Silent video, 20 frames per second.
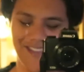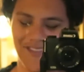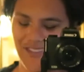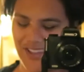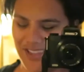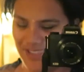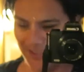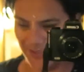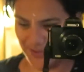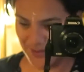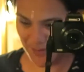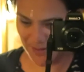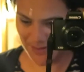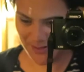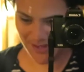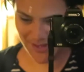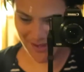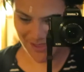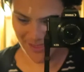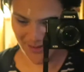If I lose my
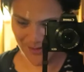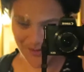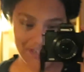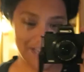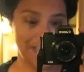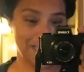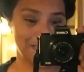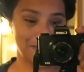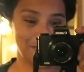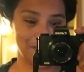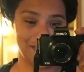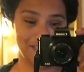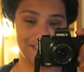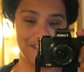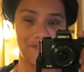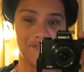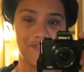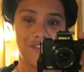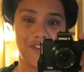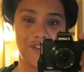train of thought, it's because
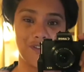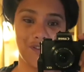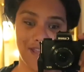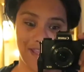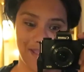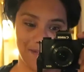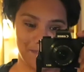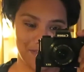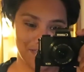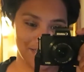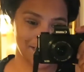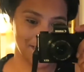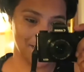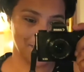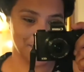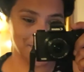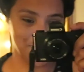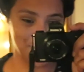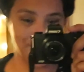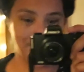I've not had much
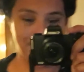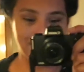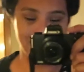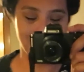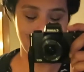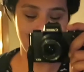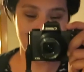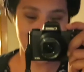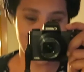sleep this weekend.